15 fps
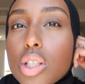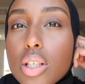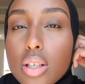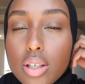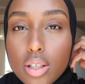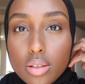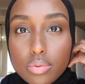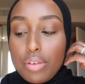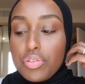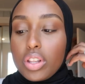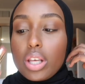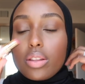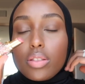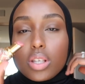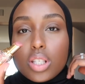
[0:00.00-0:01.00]
Sheer. I
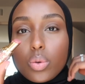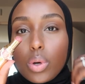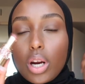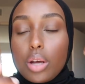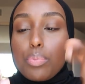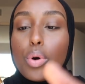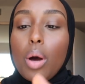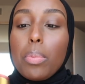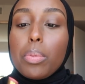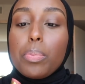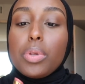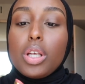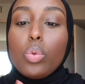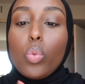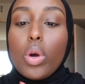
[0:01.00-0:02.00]
feel like this one I'd
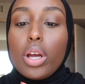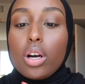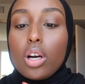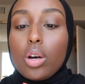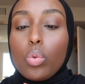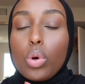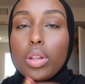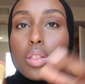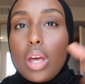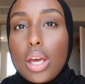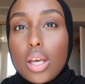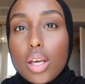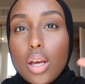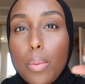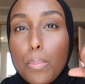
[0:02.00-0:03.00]
probably wear with
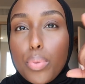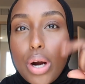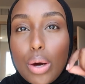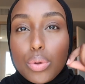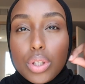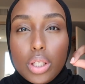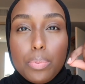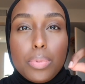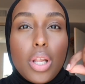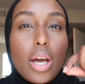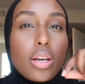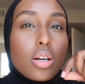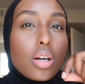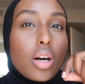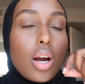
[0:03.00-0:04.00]
a brown lip
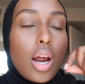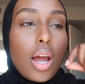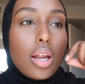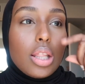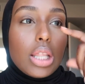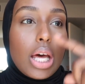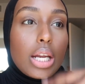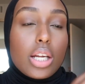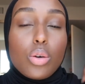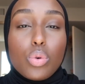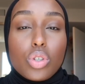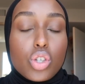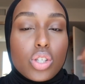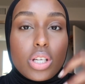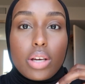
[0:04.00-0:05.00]
liner and then it
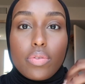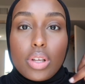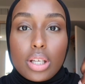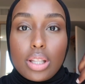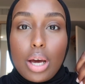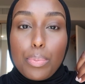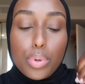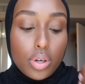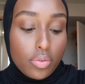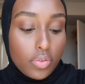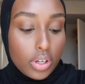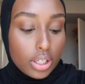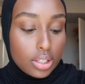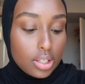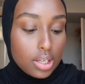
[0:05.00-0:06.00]
would just give like that
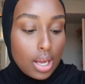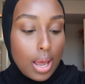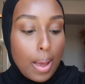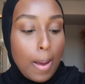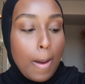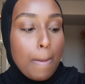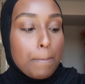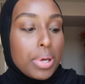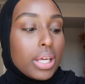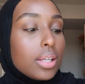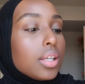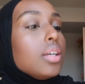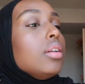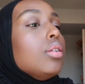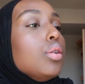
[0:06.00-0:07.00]
perfect
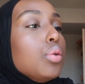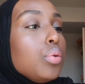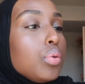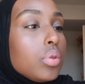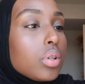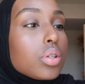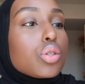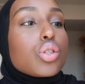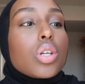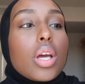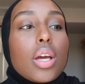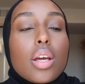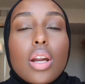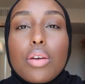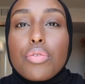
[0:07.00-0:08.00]
pinky nude
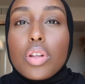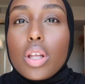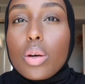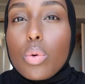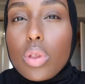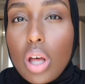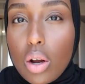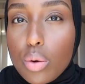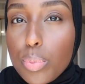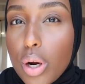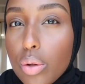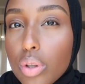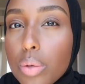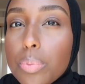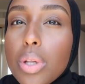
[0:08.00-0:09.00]
shade. I feel like without a
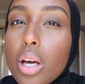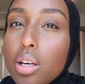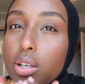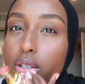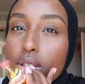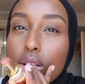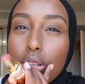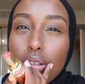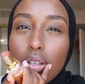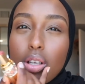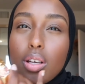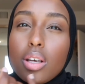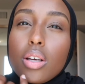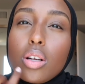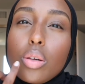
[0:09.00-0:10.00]
brown lip liner, it's a
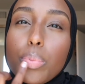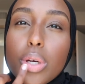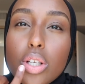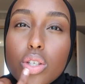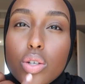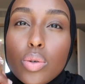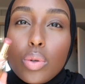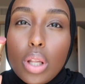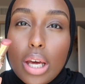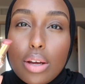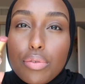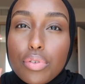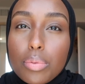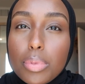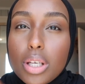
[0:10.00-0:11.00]
little bit too
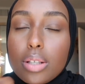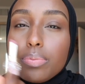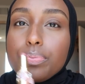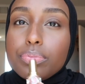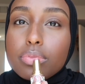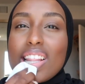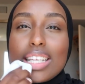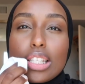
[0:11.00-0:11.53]
light for me.